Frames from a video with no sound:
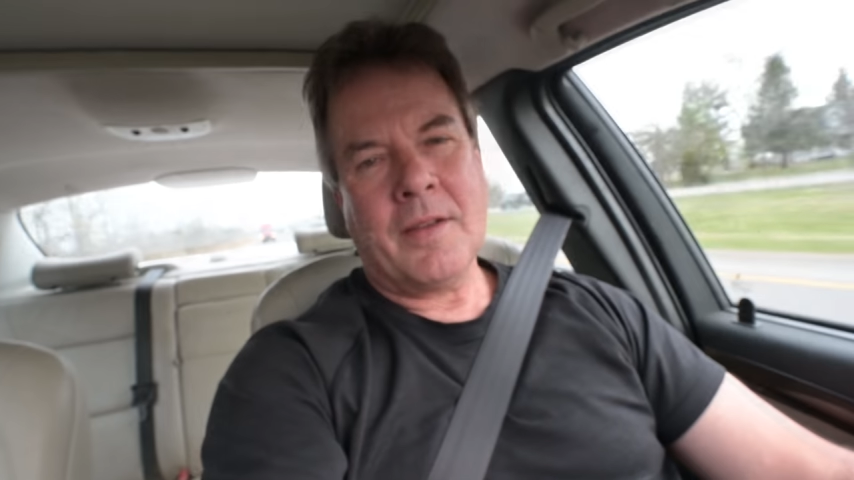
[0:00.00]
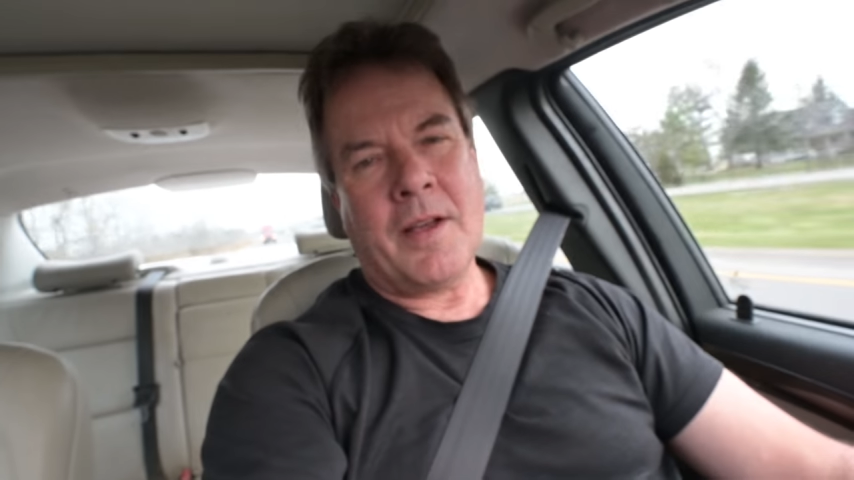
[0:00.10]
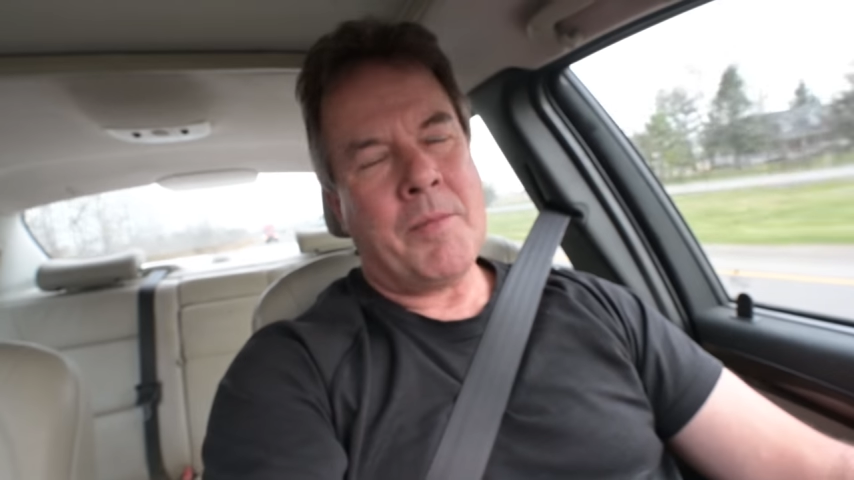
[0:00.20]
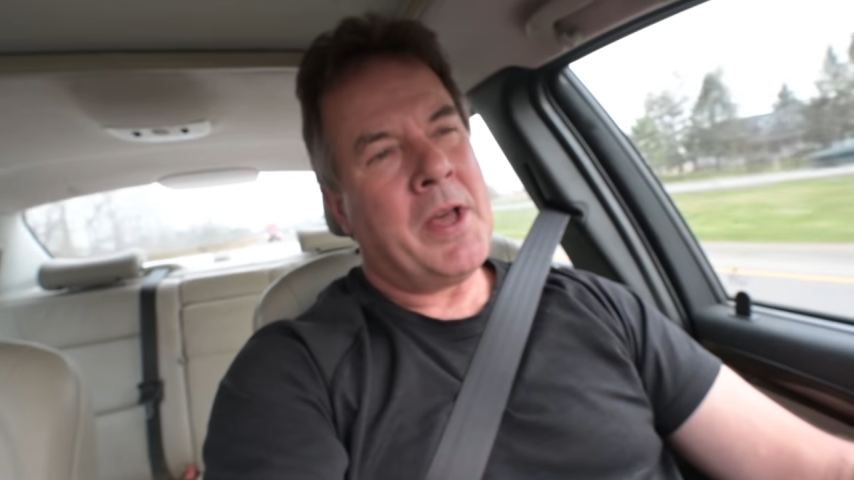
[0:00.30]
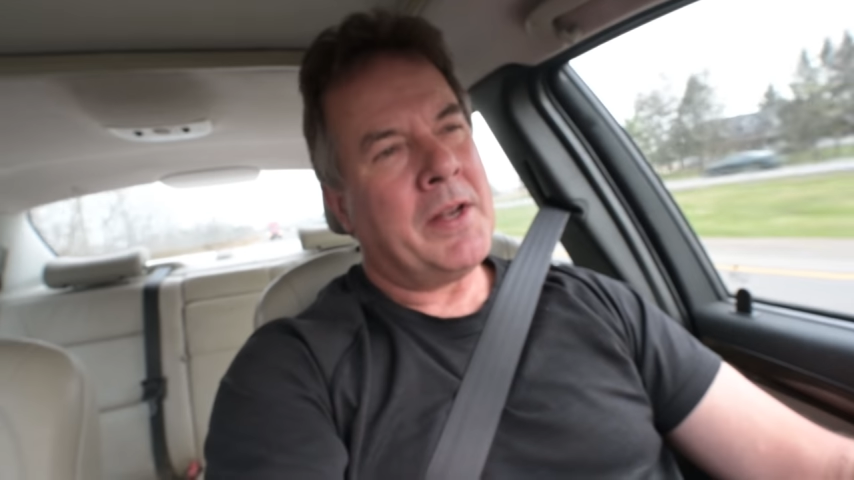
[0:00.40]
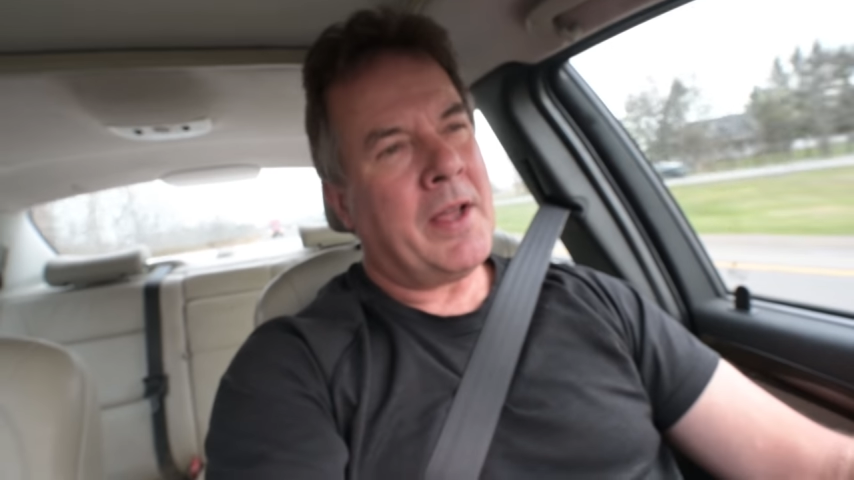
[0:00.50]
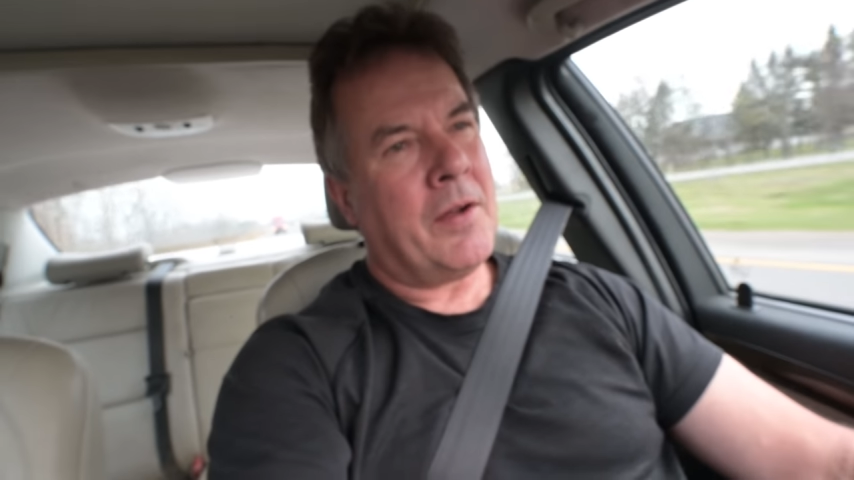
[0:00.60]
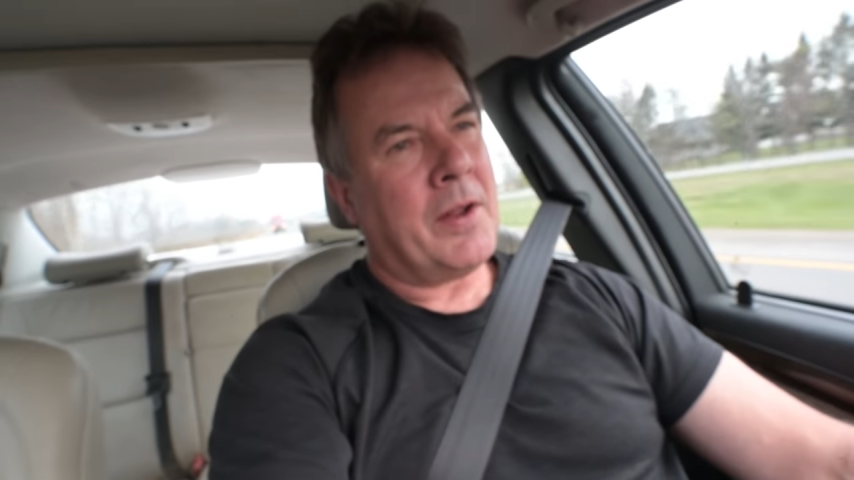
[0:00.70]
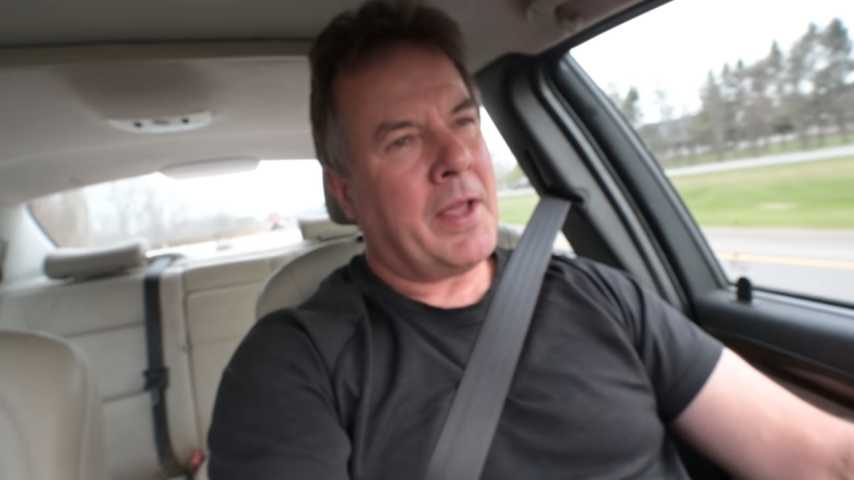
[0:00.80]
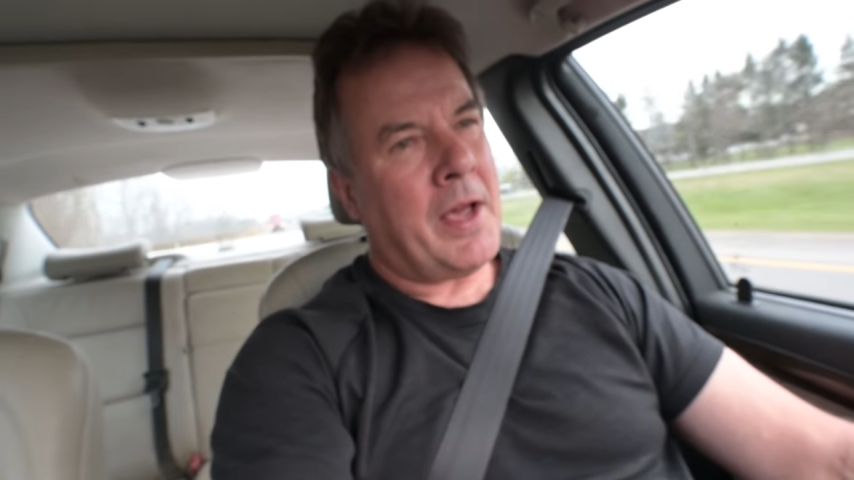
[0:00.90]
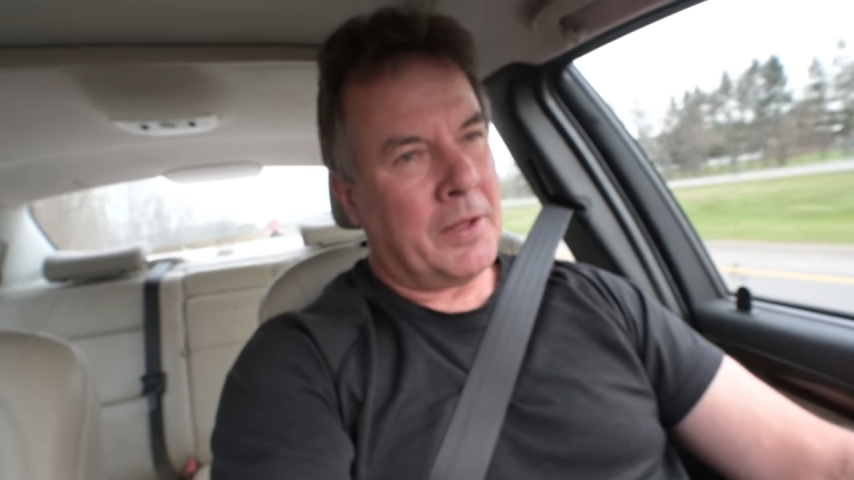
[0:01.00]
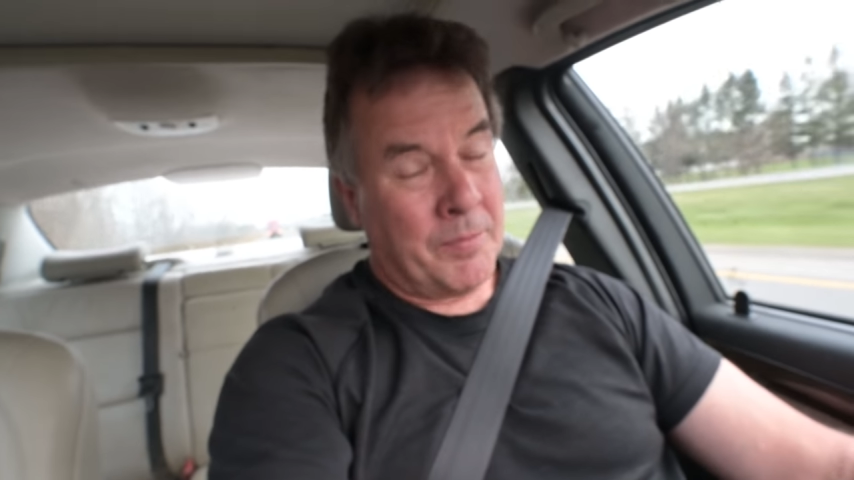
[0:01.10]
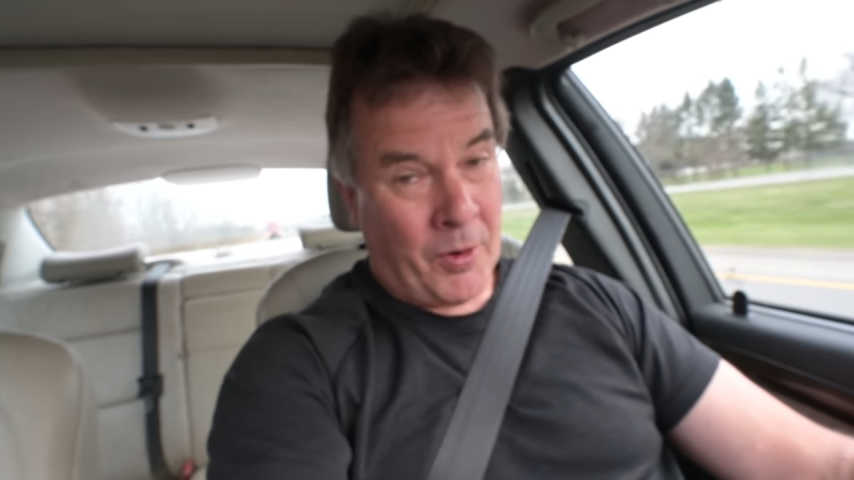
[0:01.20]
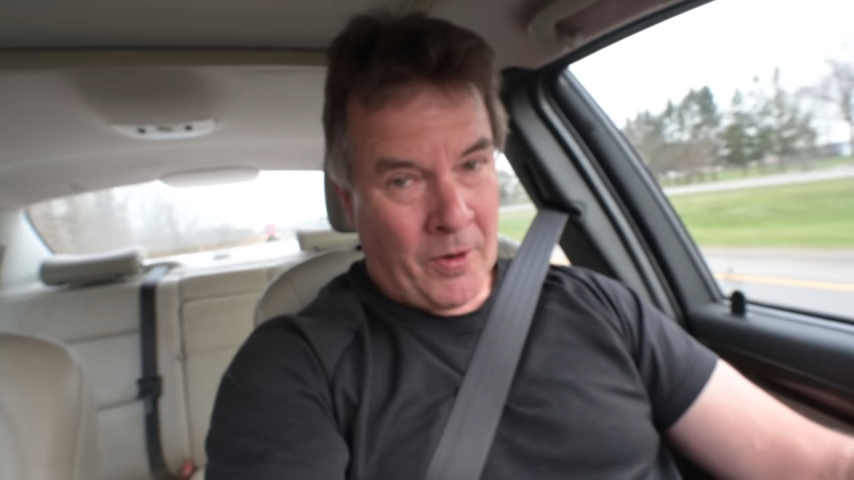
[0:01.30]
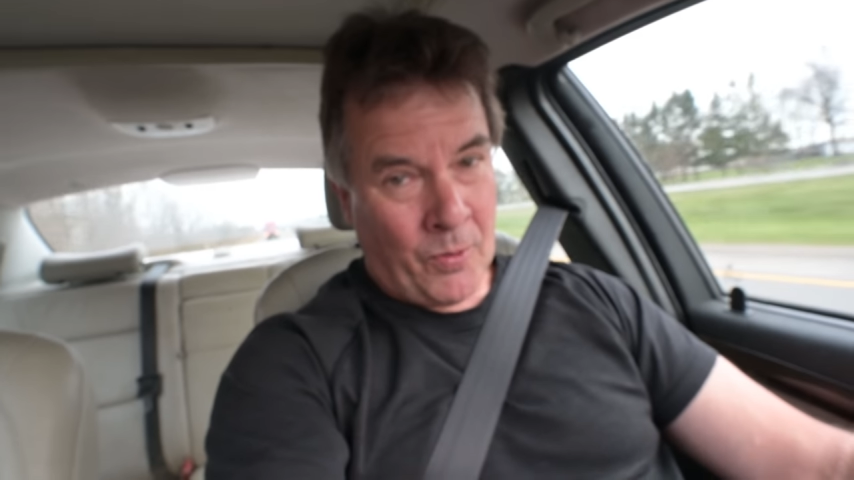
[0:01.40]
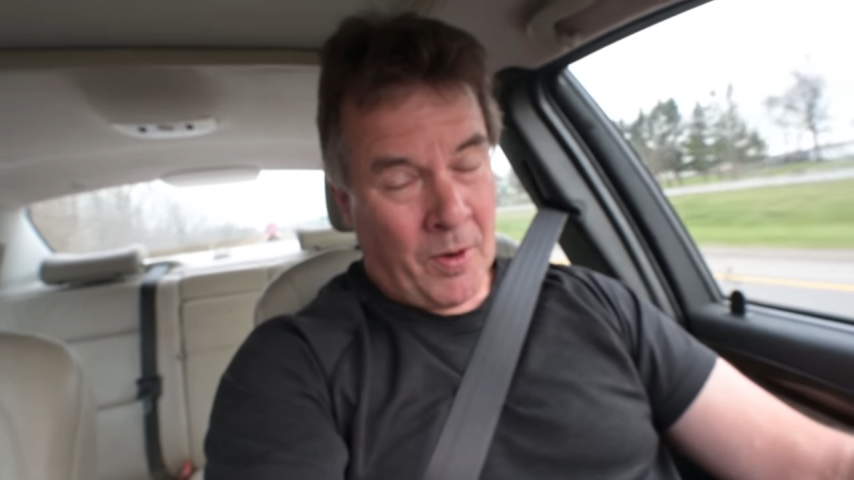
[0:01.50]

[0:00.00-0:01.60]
I'm heading down to Gatlinburg